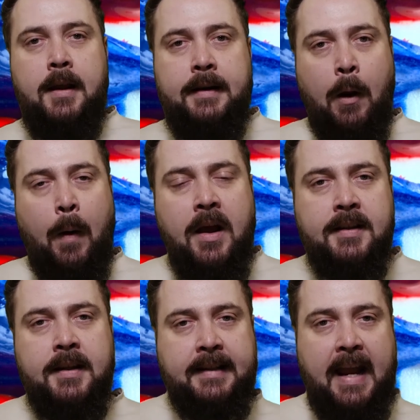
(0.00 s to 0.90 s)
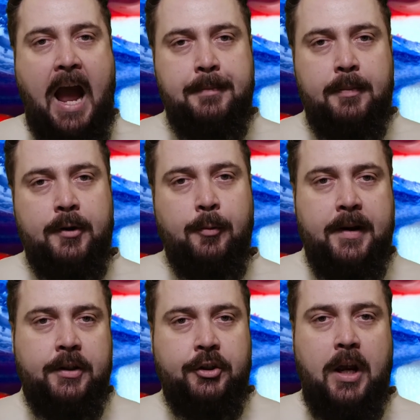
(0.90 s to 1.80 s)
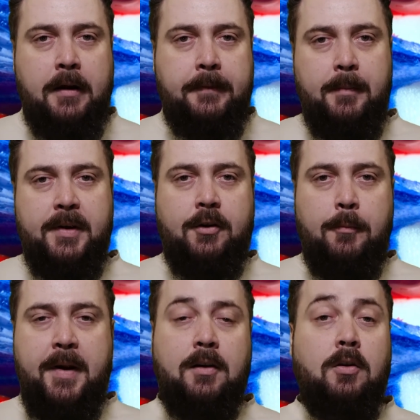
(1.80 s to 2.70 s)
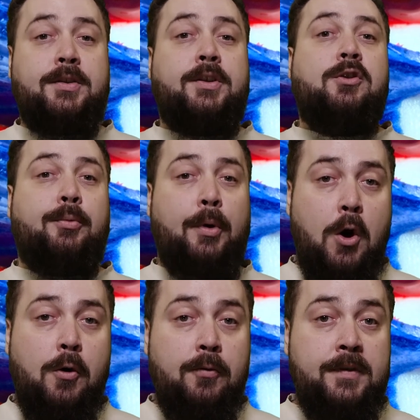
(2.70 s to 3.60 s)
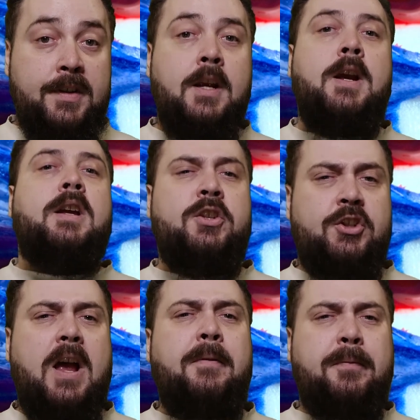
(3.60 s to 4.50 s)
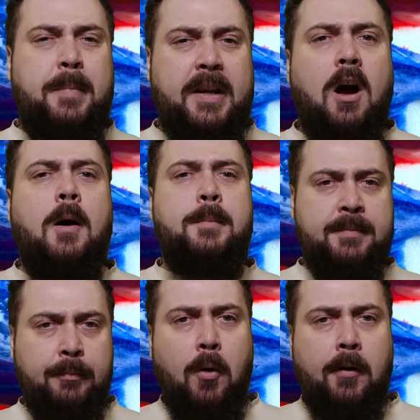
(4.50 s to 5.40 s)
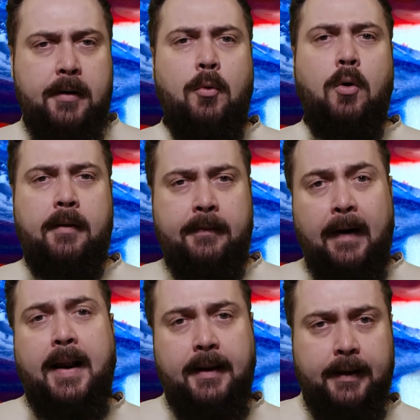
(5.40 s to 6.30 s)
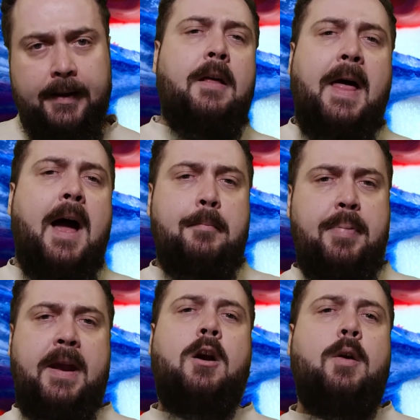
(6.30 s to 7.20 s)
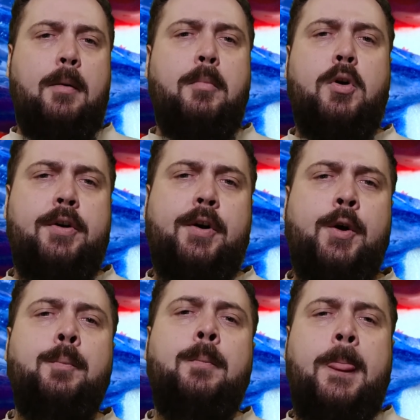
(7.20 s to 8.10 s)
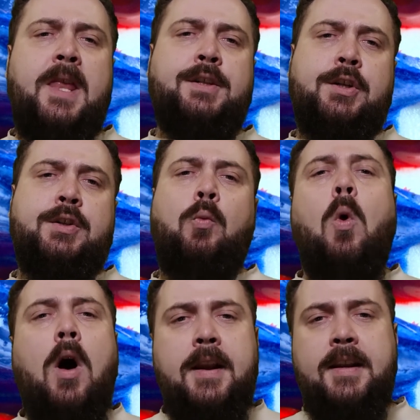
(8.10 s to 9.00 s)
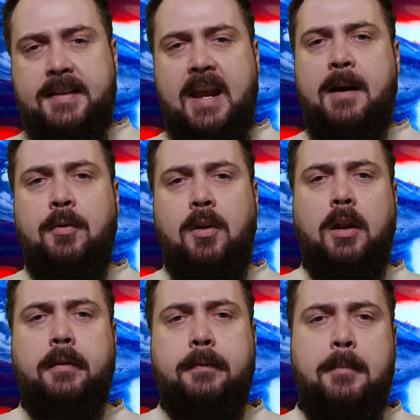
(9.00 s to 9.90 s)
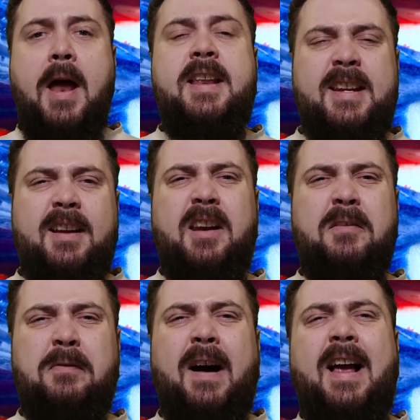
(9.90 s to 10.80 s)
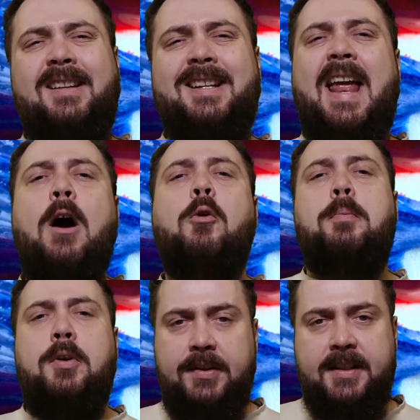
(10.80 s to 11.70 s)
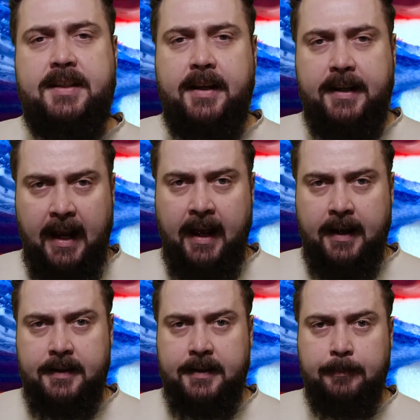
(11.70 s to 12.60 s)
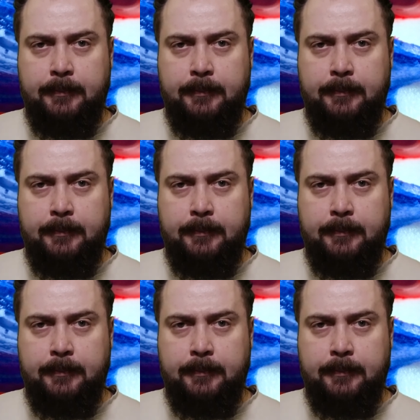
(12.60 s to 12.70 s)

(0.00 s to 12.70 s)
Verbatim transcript: Now, as the gap between Jeff and Mr. Pickles grows, Jeff becomes more and more violent. That parrot murder is just one example of many kind of violent outbursts that he has.